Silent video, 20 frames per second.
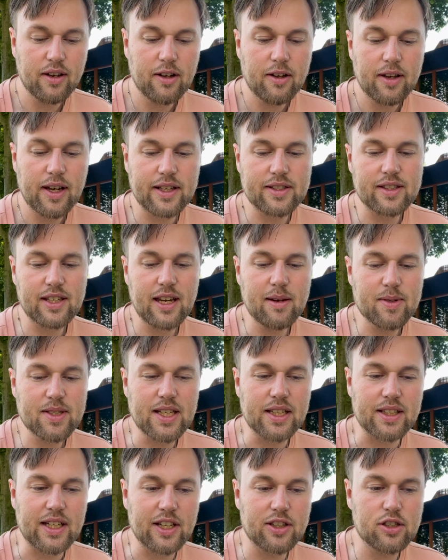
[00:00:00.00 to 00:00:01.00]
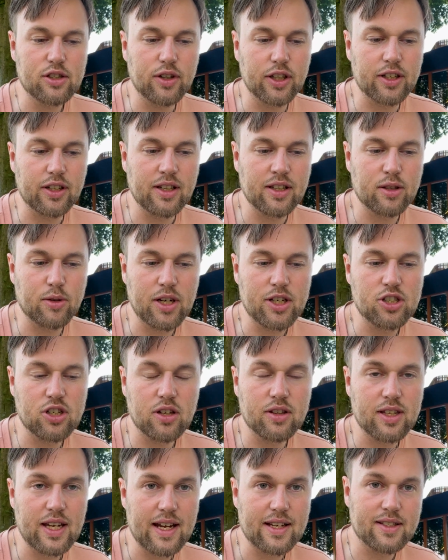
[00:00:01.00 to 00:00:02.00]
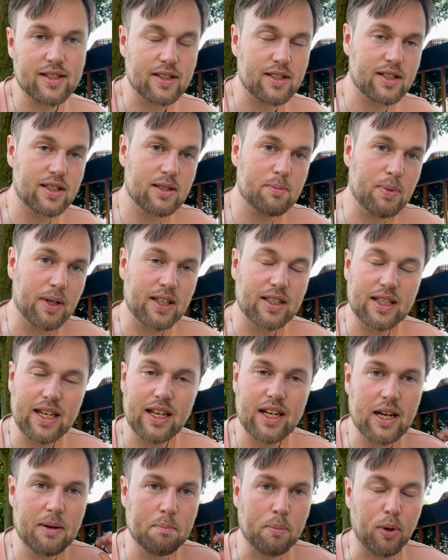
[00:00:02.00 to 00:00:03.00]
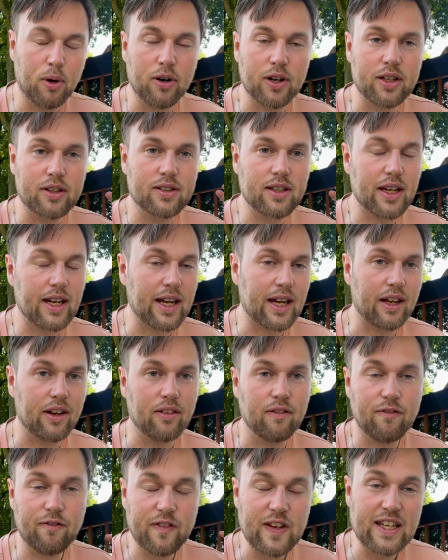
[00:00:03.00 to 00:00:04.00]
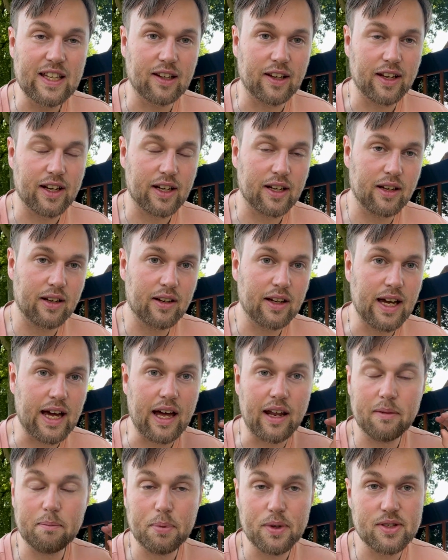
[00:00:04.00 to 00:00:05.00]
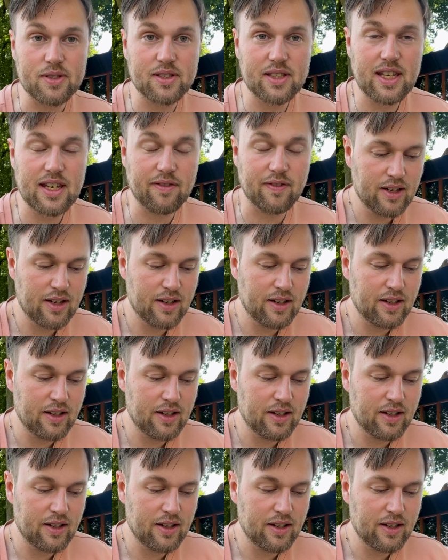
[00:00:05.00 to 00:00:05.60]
it seems that introverted intuition takes its beginning point in feeling and perceiving.